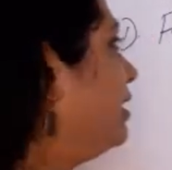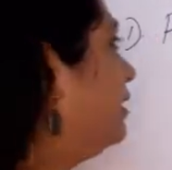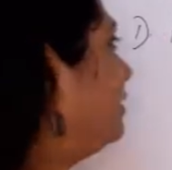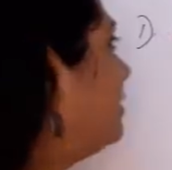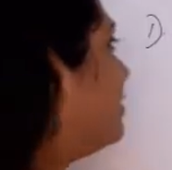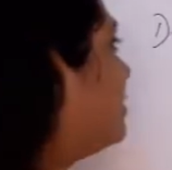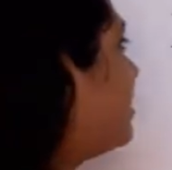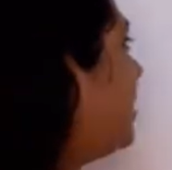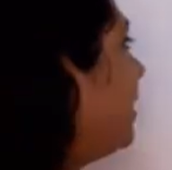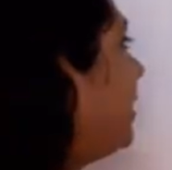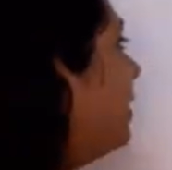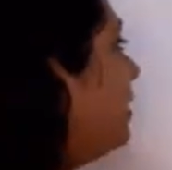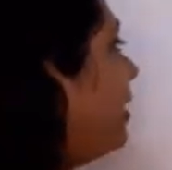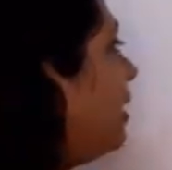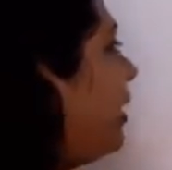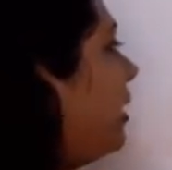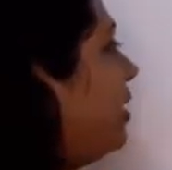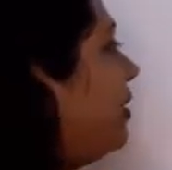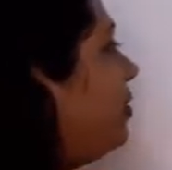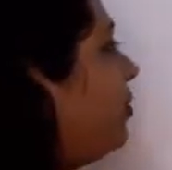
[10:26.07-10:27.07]
The second
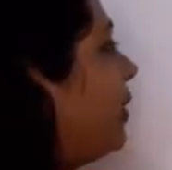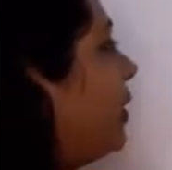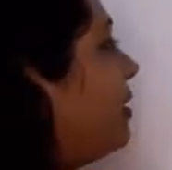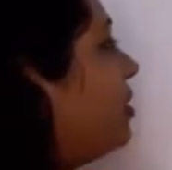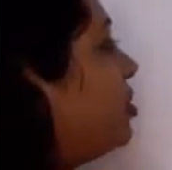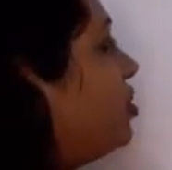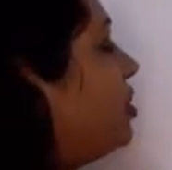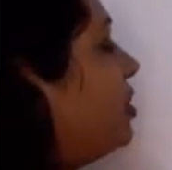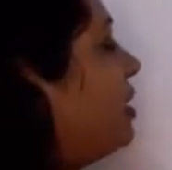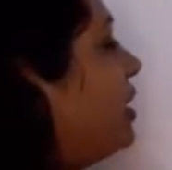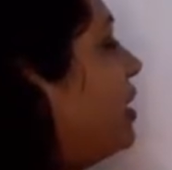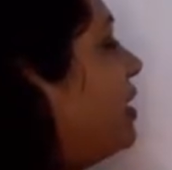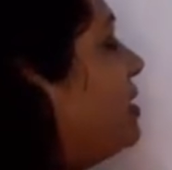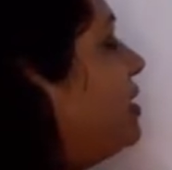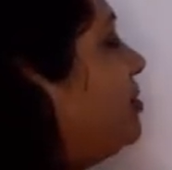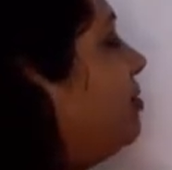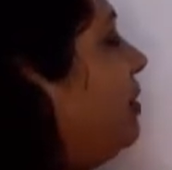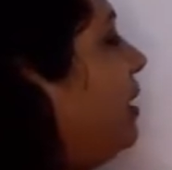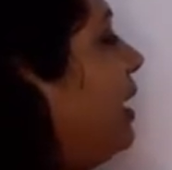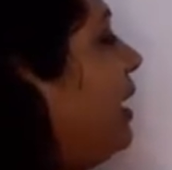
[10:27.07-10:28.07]
kind of question
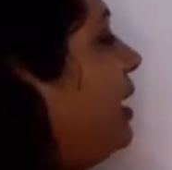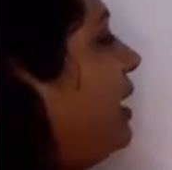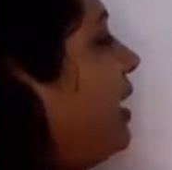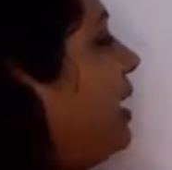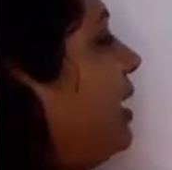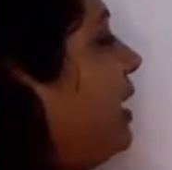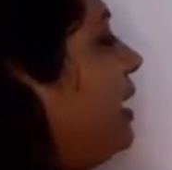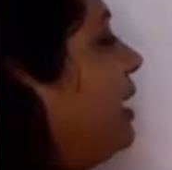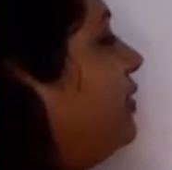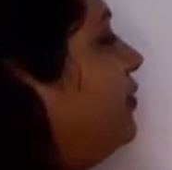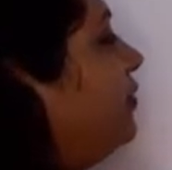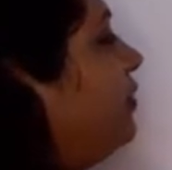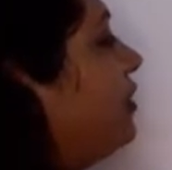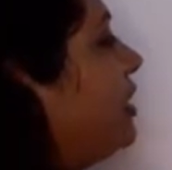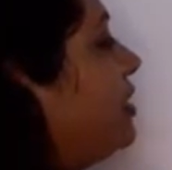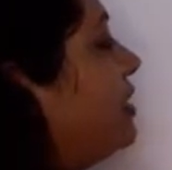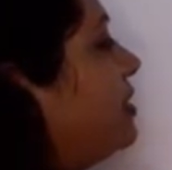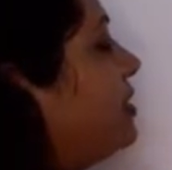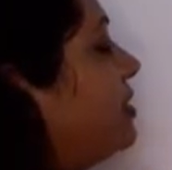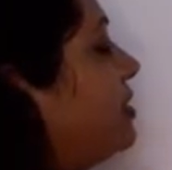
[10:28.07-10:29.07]
is making
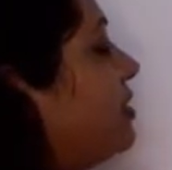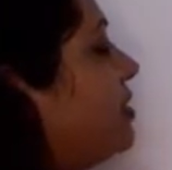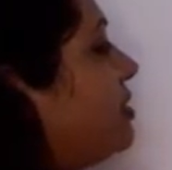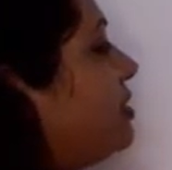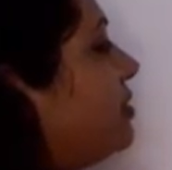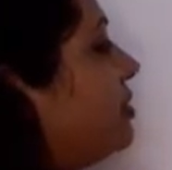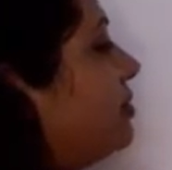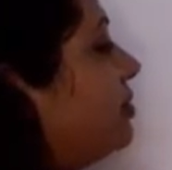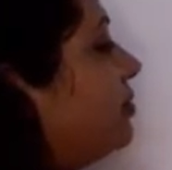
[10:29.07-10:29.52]
inferences.